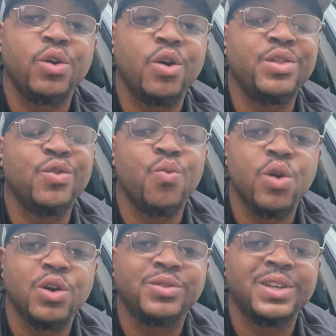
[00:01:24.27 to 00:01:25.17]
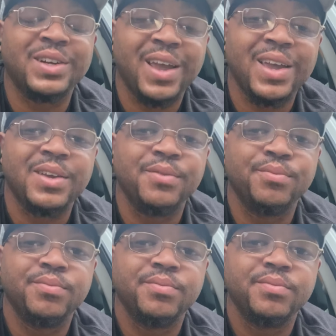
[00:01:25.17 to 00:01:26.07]
in the world today,
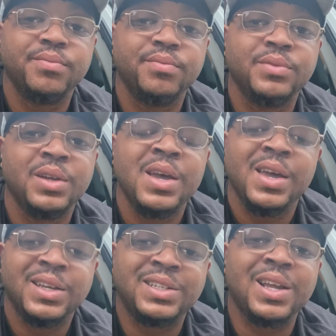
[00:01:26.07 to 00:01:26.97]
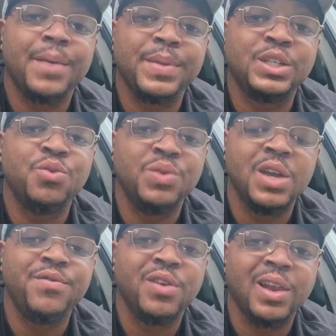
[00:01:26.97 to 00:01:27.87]
it's time that you
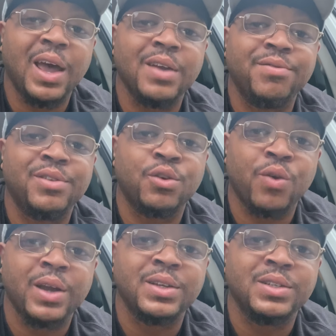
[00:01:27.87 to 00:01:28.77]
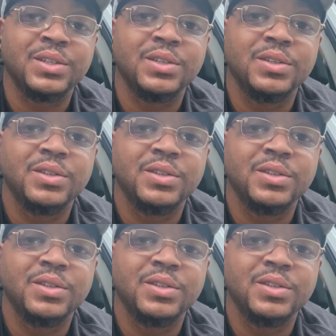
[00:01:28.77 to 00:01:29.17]
give your life to Christ.